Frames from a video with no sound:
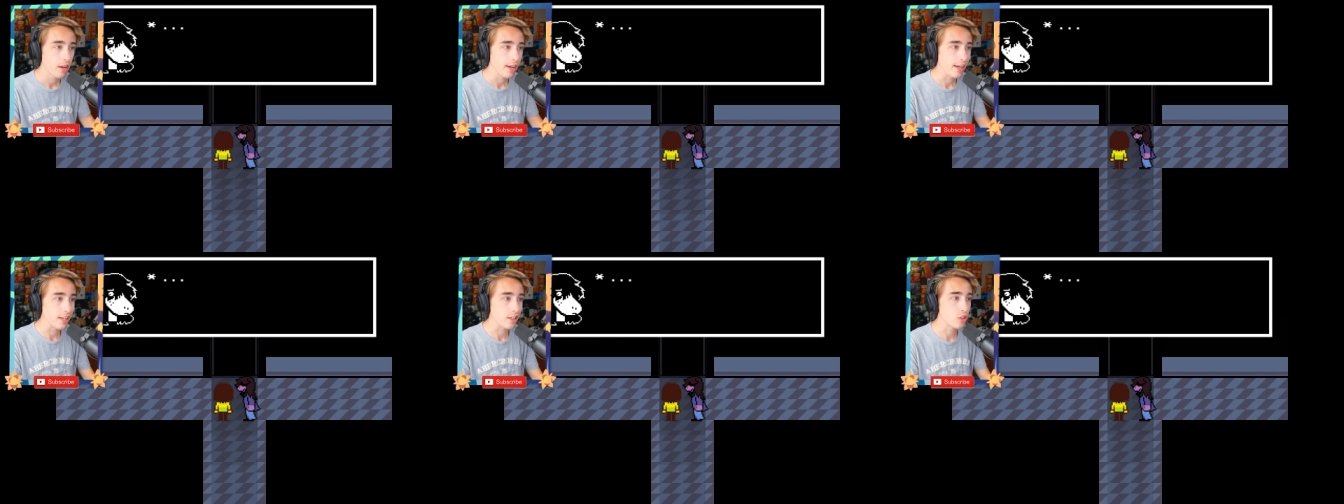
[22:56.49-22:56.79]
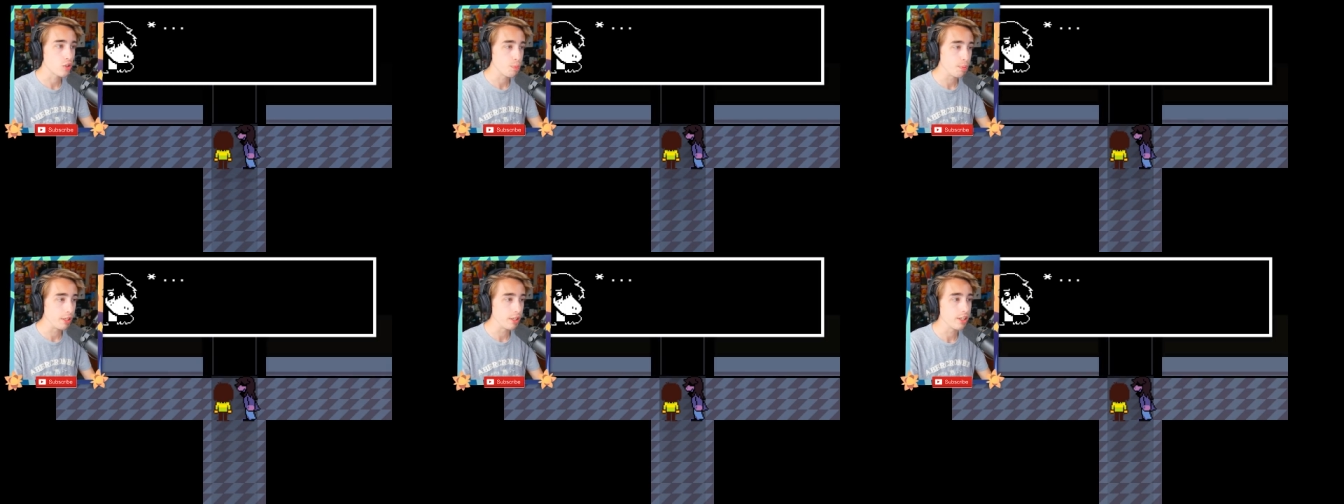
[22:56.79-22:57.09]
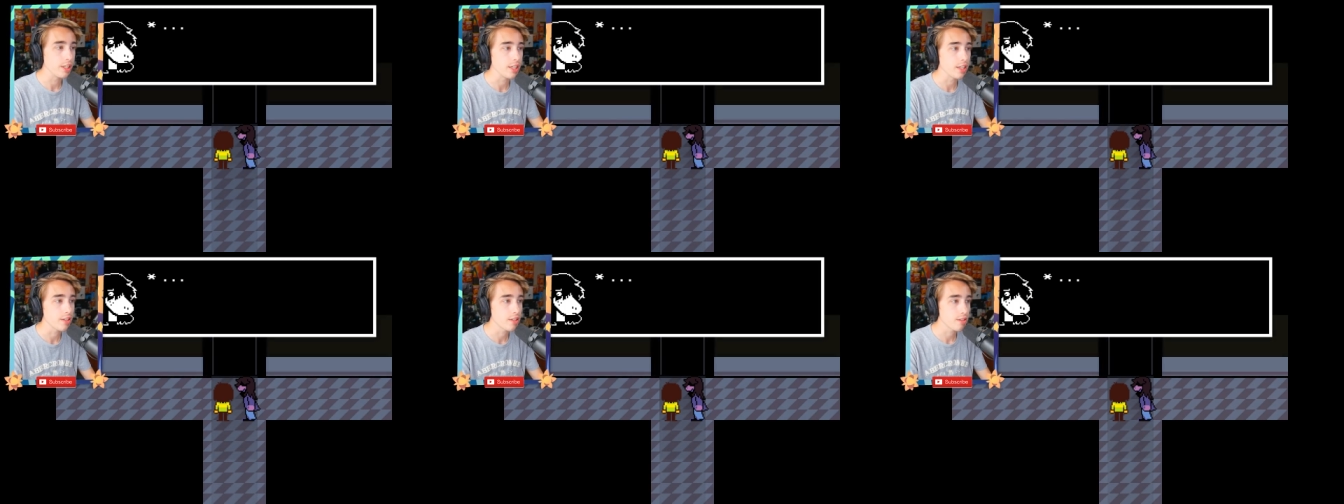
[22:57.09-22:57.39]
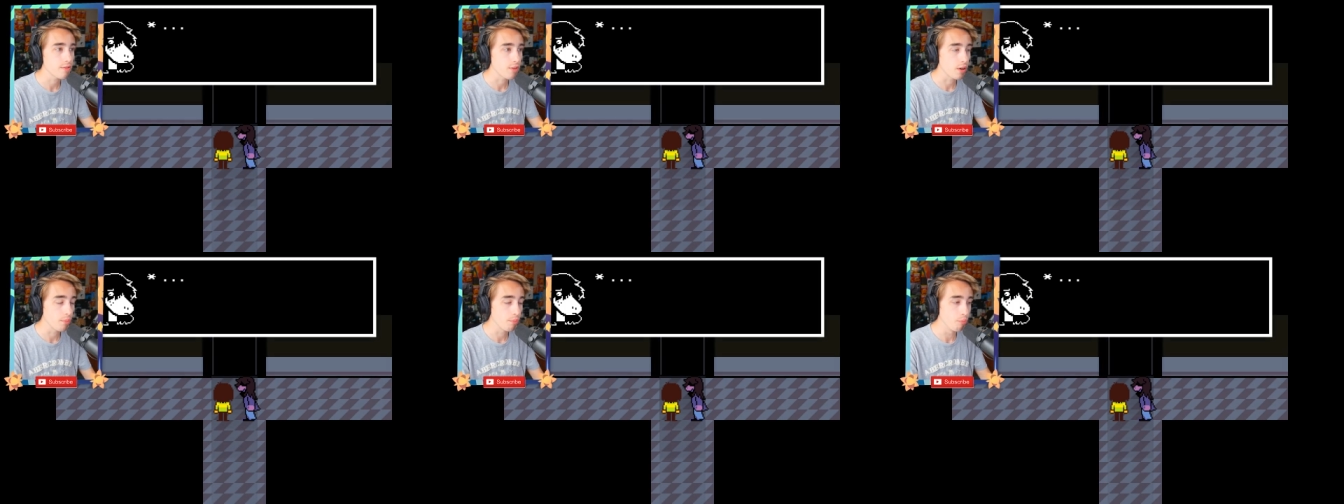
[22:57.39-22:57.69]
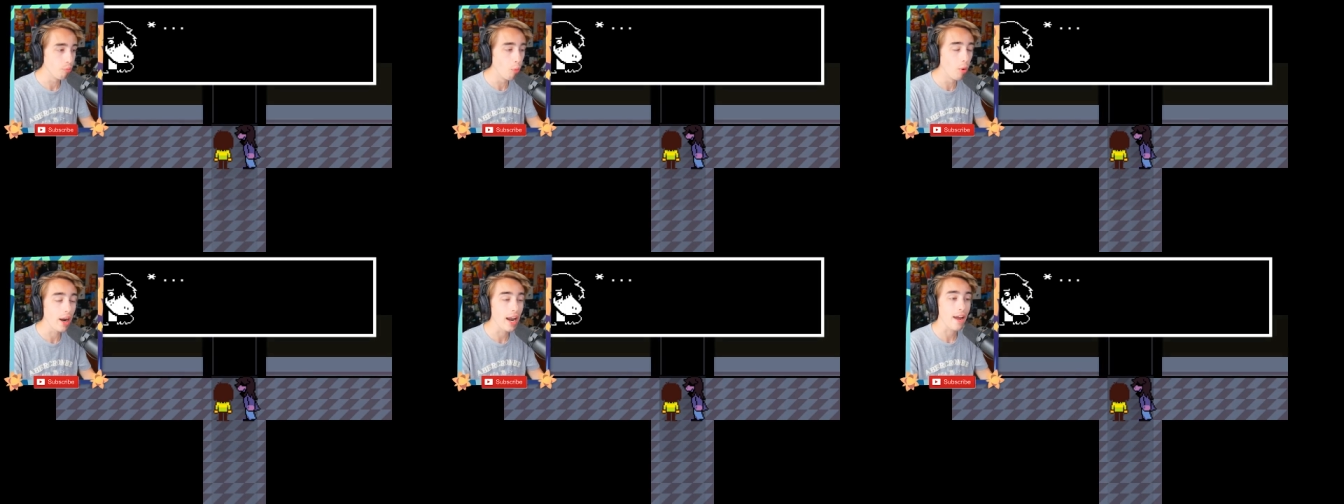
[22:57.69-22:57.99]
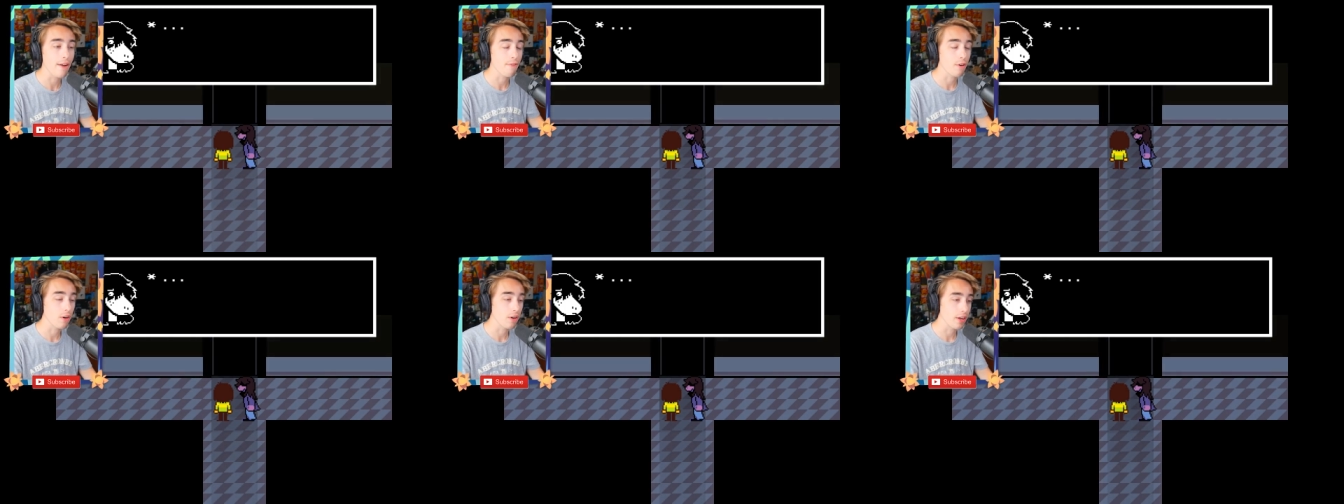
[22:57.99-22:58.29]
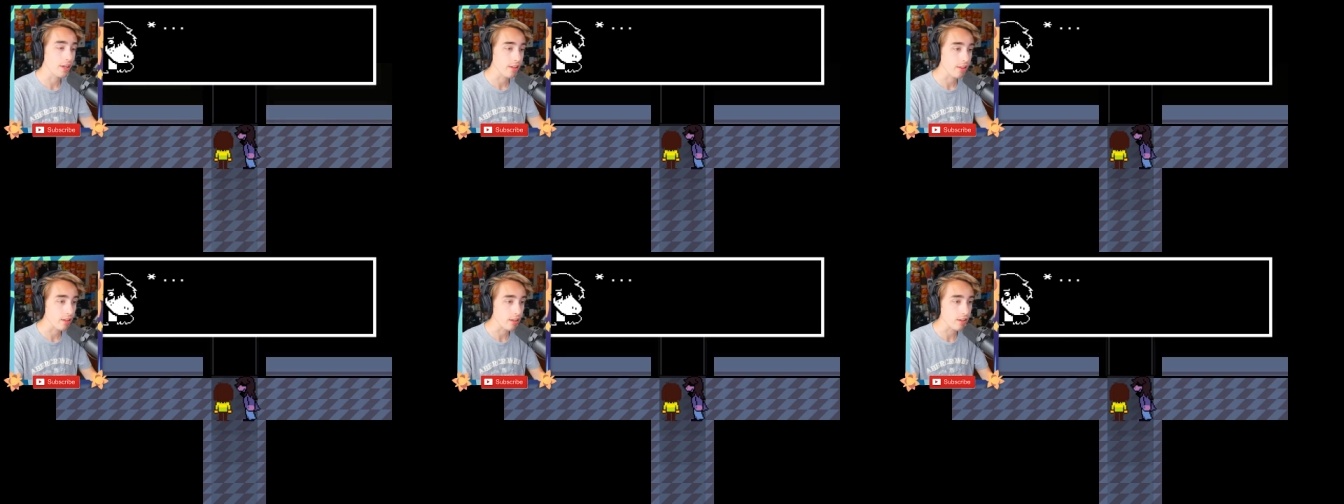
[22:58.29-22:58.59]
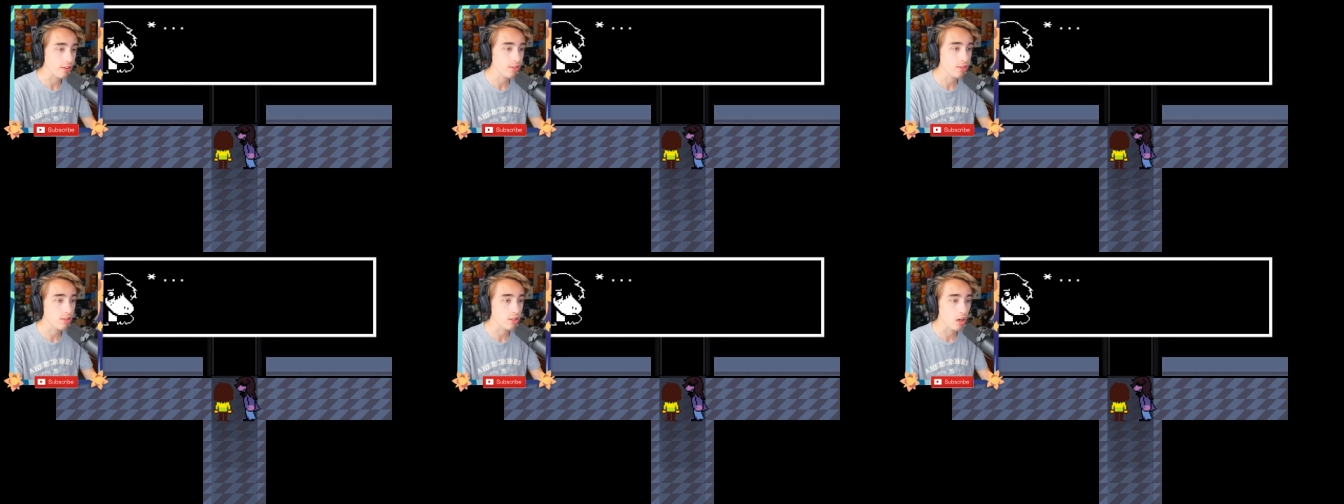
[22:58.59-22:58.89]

experience from what I've heard at least.